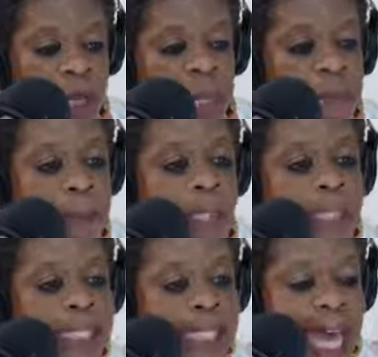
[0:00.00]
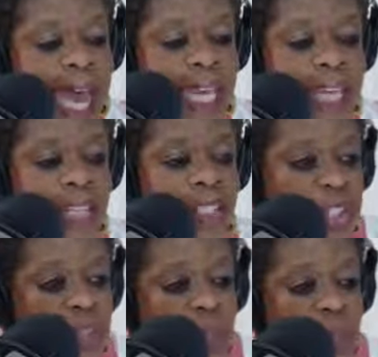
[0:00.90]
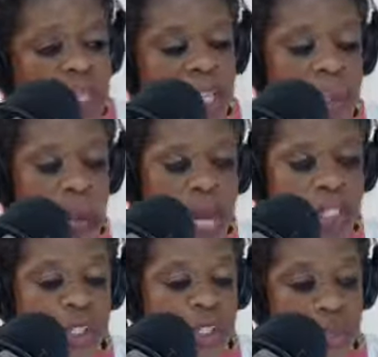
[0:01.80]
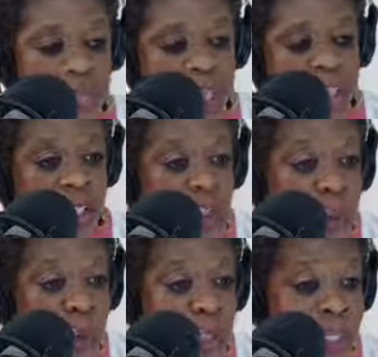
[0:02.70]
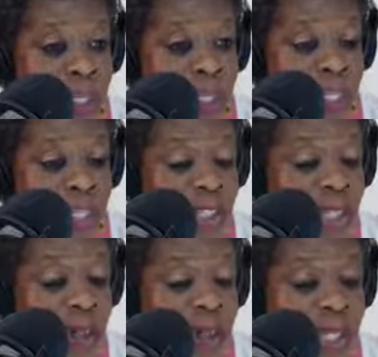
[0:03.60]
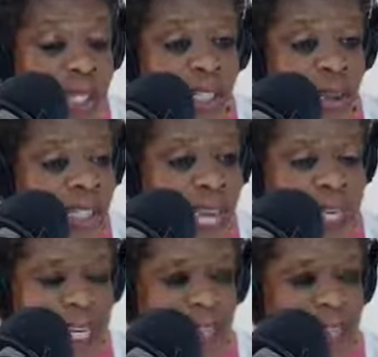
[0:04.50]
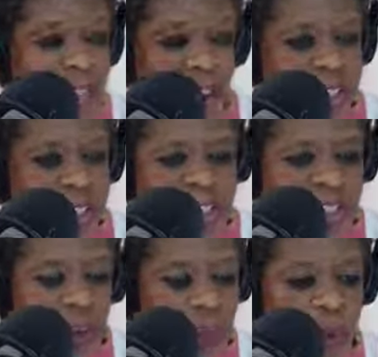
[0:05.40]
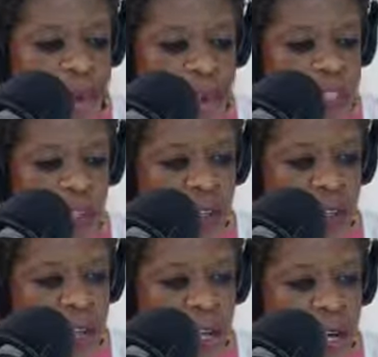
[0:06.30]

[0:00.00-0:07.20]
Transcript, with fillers: People can say and do and try to trick you into, you know, taking things on that don't work for you.